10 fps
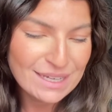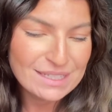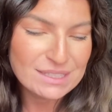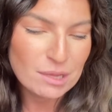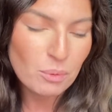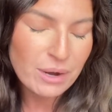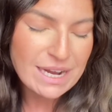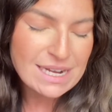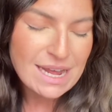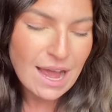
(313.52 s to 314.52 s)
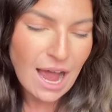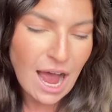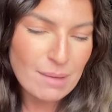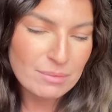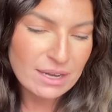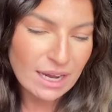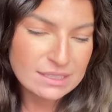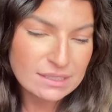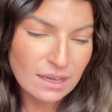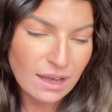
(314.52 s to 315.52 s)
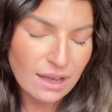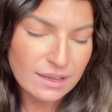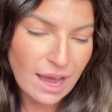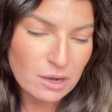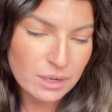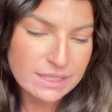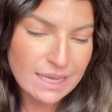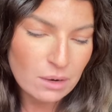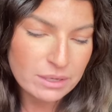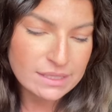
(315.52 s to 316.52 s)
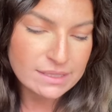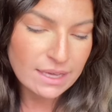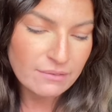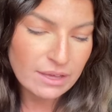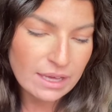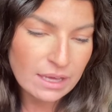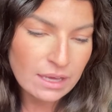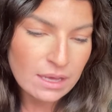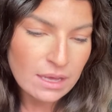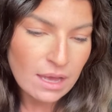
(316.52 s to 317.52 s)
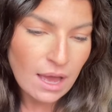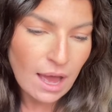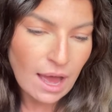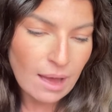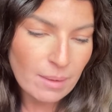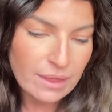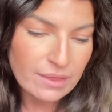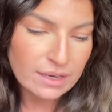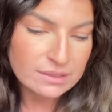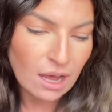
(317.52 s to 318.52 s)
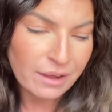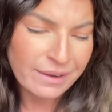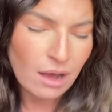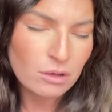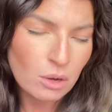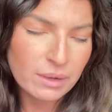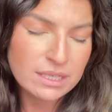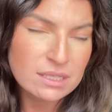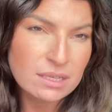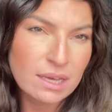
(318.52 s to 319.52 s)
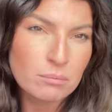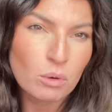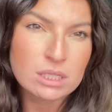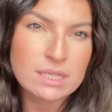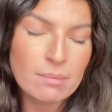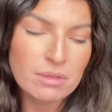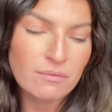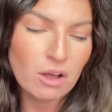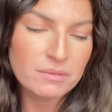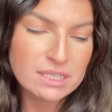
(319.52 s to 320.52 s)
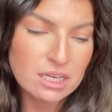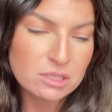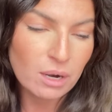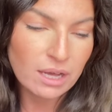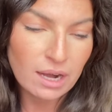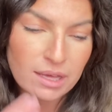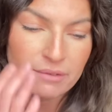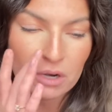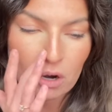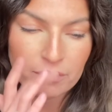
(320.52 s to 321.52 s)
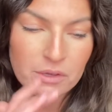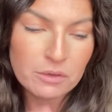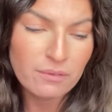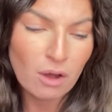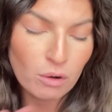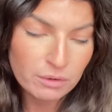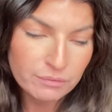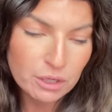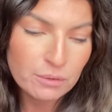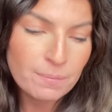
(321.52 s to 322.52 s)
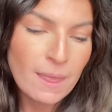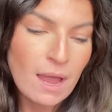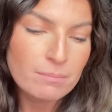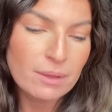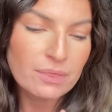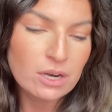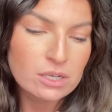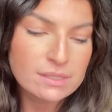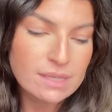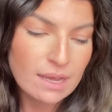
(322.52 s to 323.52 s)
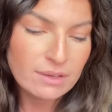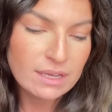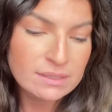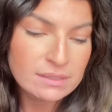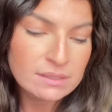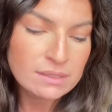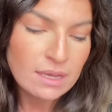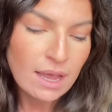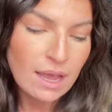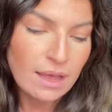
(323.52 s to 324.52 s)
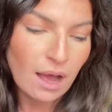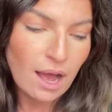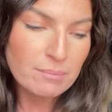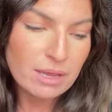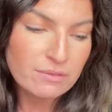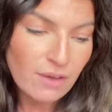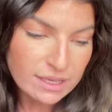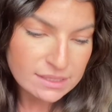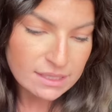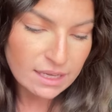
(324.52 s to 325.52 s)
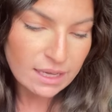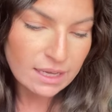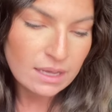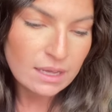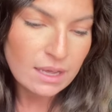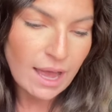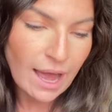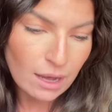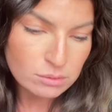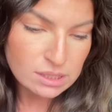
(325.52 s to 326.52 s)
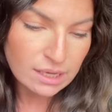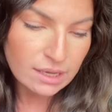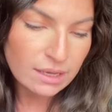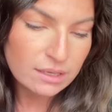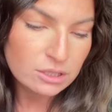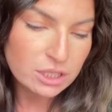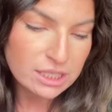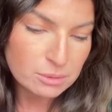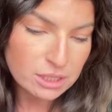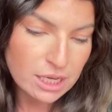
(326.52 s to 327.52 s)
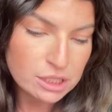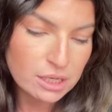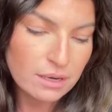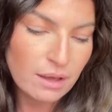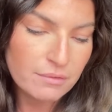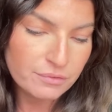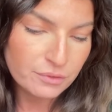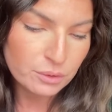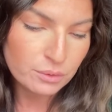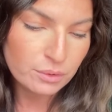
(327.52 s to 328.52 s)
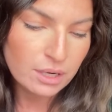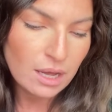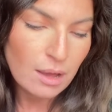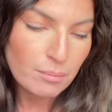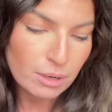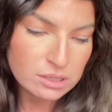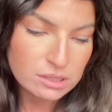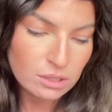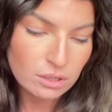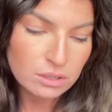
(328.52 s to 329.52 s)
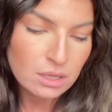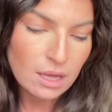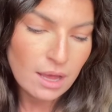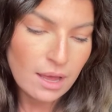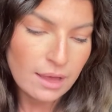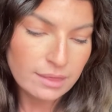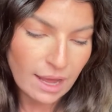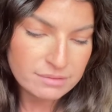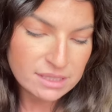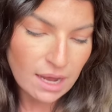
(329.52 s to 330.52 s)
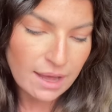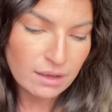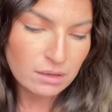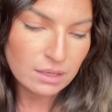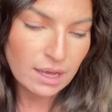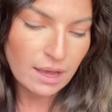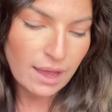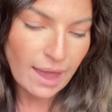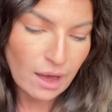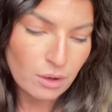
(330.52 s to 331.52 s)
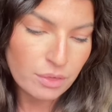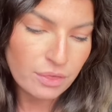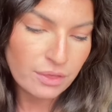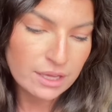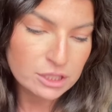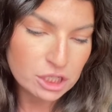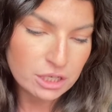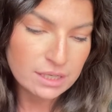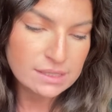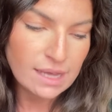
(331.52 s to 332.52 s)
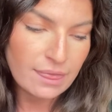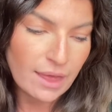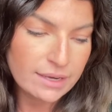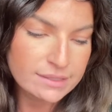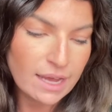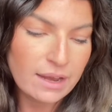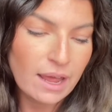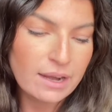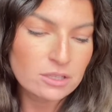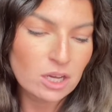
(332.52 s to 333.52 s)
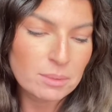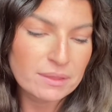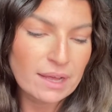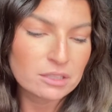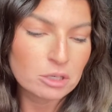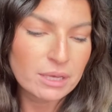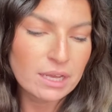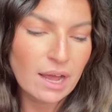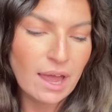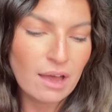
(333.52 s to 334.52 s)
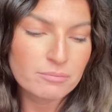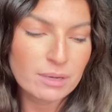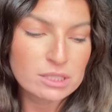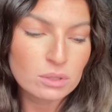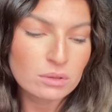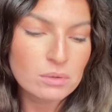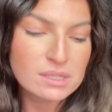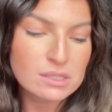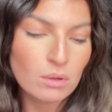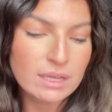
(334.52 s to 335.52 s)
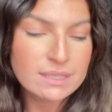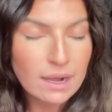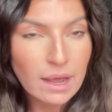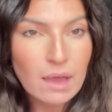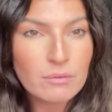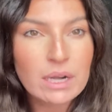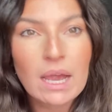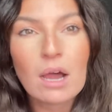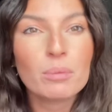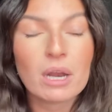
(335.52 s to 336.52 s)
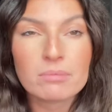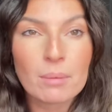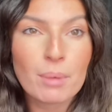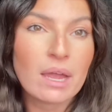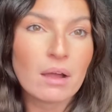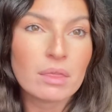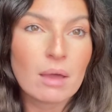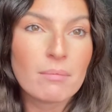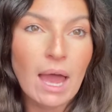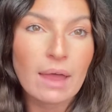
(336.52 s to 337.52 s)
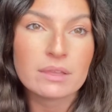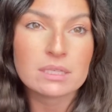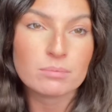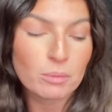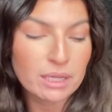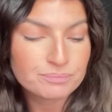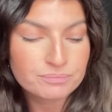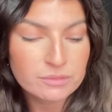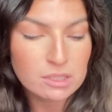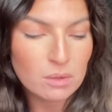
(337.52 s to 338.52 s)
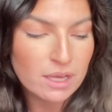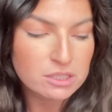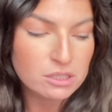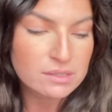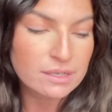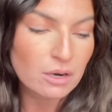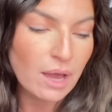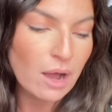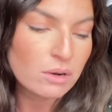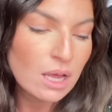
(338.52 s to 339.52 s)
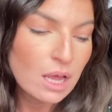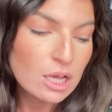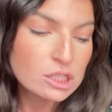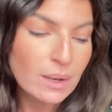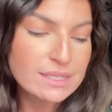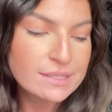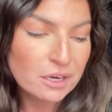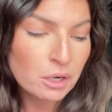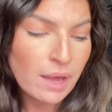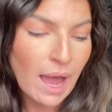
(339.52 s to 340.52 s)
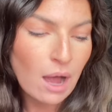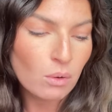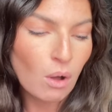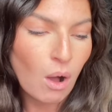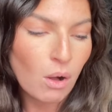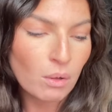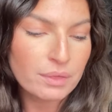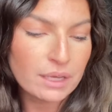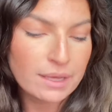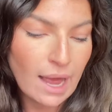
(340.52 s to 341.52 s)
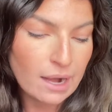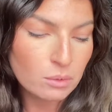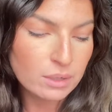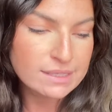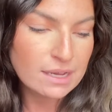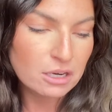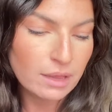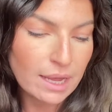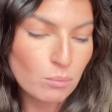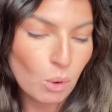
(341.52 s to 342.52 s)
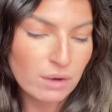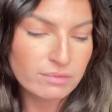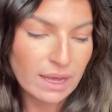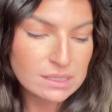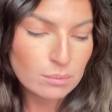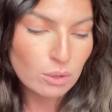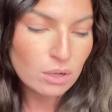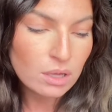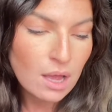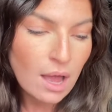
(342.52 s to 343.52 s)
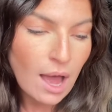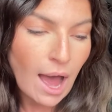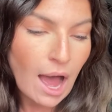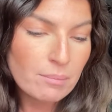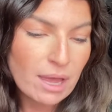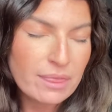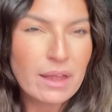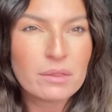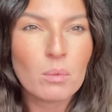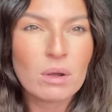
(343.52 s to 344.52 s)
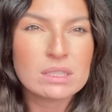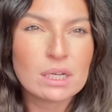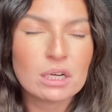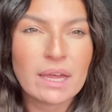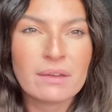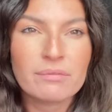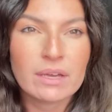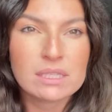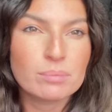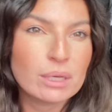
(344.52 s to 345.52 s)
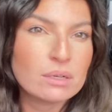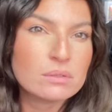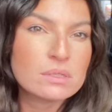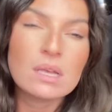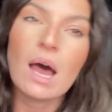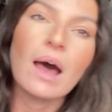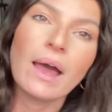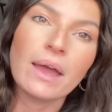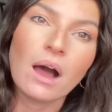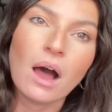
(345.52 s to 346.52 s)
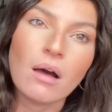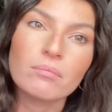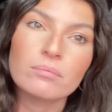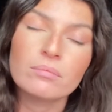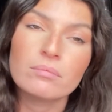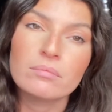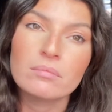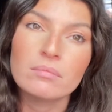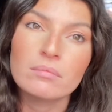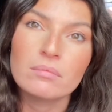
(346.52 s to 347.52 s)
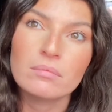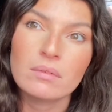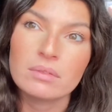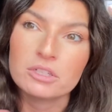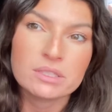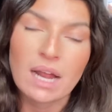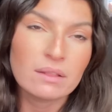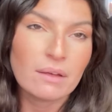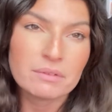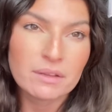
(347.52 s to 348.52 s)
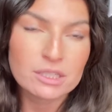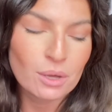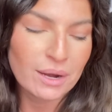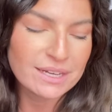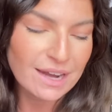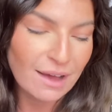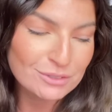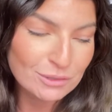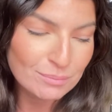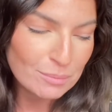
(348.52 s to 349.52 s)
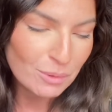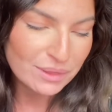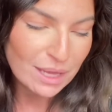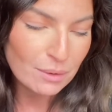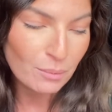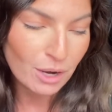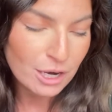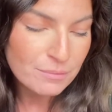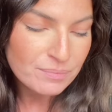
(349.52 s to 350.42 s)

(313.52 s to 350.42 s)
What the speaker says: to the point. The next category down is giving. And then I'll go in more depth of all these. I just want to kind of give an overview. But there's savings, investing, housing, transportation, food, personal, lifestyle, health, insurance, and then debt. And I talked about that a little bit. I have my student loans is the only debt I have right now, but I'm not paying on them at this moment. So that's just zeroed out. So I zeroed out all the categories that are like more flexible. And then the ones that are like fixed bills, I just kind of left in there so I didn't have to remember what they were.